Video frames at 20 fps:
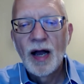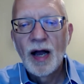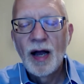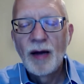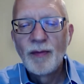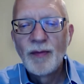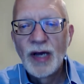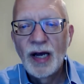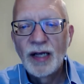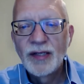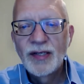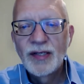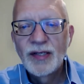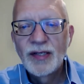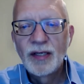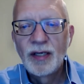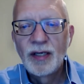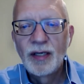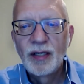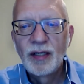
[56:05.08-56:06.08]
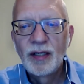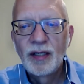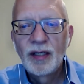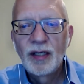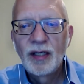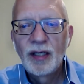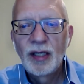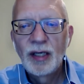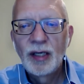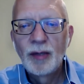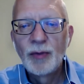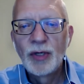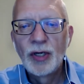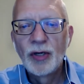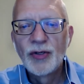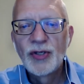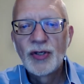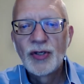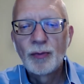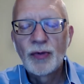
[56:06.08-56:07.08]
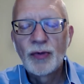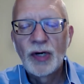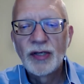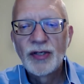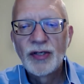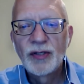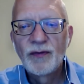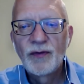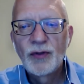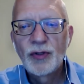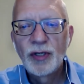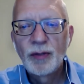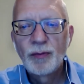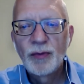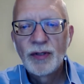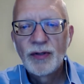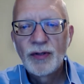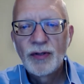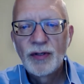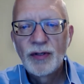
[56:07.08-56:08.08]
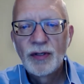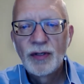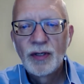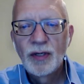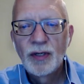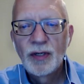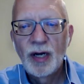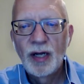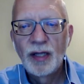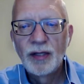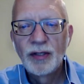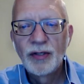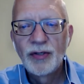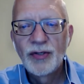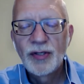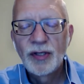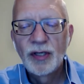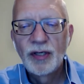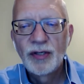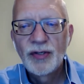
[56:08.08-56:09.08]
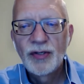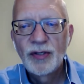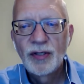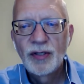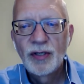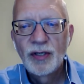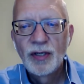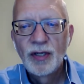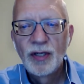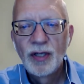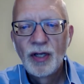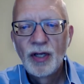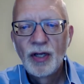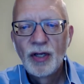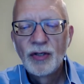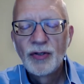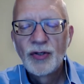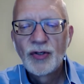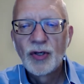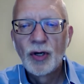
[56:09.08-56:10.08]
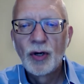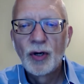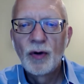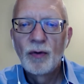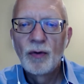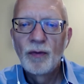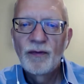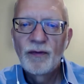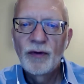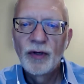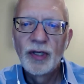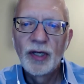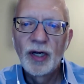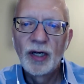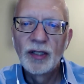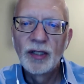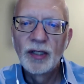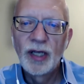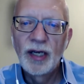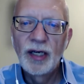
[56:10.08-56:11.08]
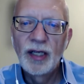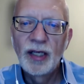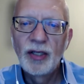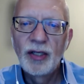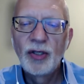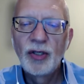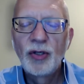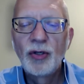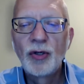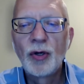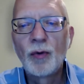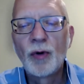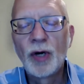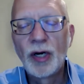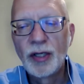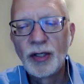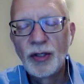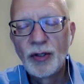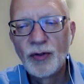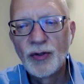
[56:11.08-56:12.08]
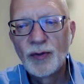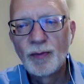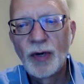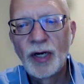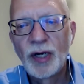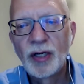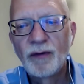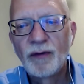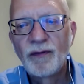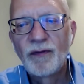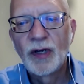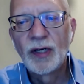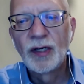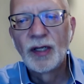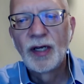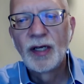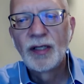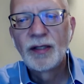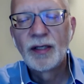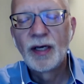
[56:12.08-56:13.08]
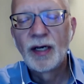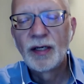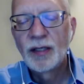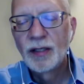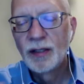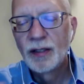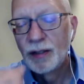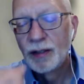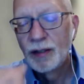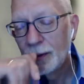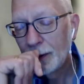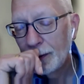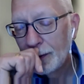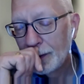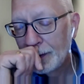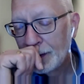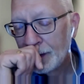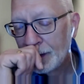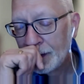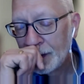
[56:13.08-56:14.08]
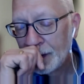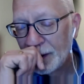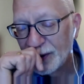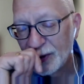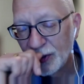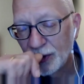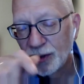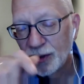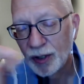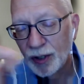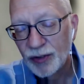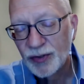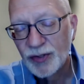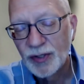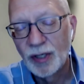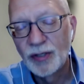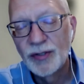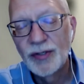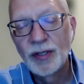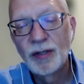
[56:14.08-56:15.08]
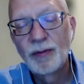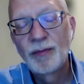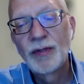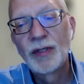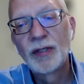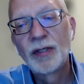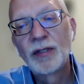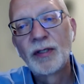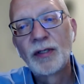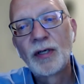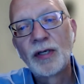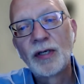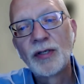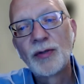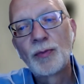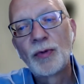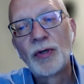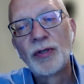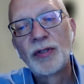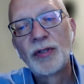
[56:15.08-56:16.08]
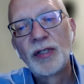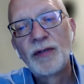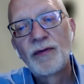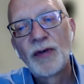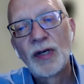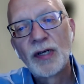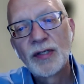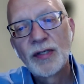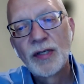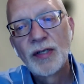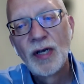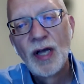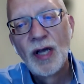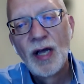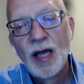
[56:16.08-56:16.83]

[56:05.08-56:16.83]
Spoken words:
not seeing immunosuppressive treatments on this list. So for a young lady, you don't want to use mycophenolate, that can also called Celsep, that can cause birth defects.